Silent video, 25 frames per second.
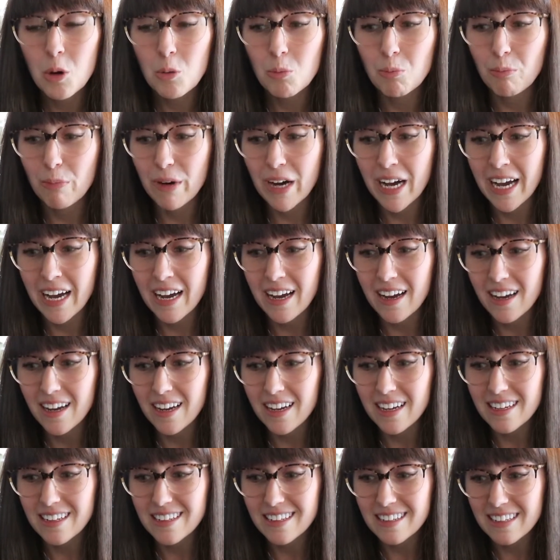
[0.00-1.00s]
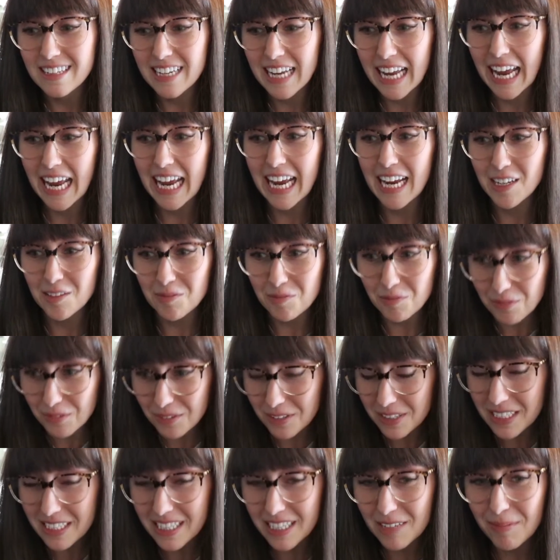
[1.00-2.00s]
but it
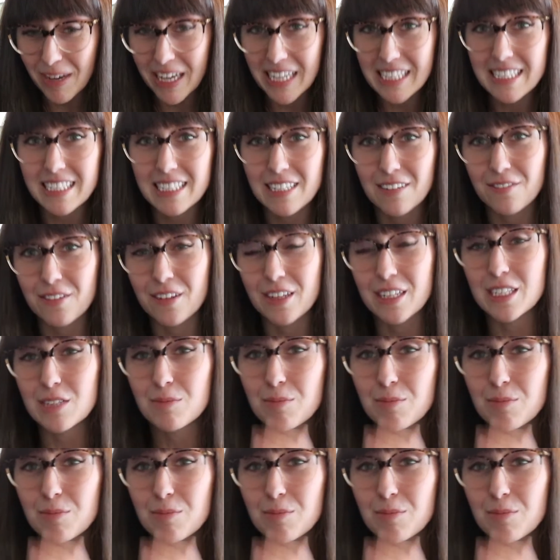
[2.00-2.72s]
really makes a difference,